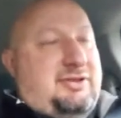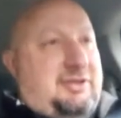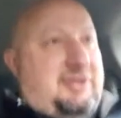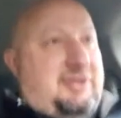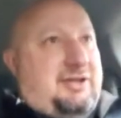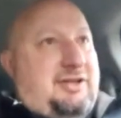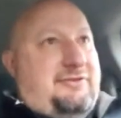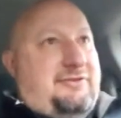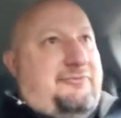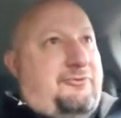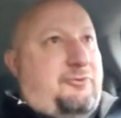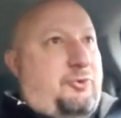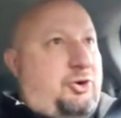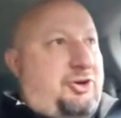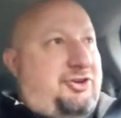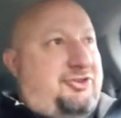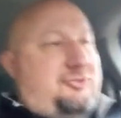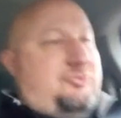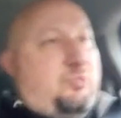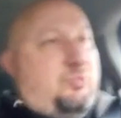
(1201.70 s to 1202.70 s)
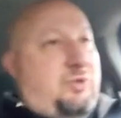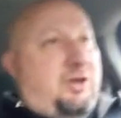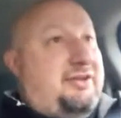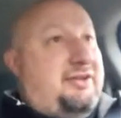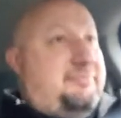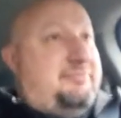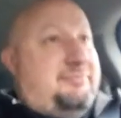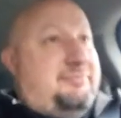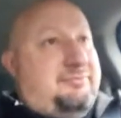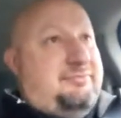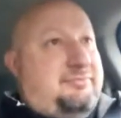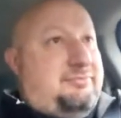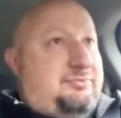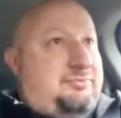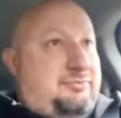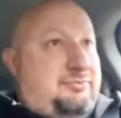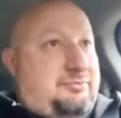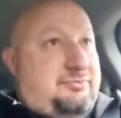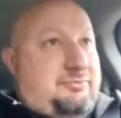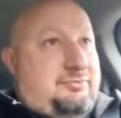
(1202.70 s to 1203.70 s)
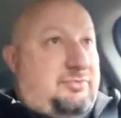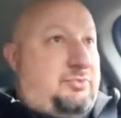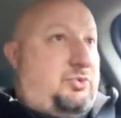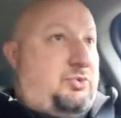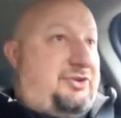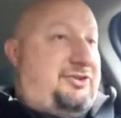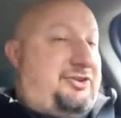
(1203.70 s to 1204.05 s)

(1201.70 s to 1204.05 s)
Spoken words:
and force what was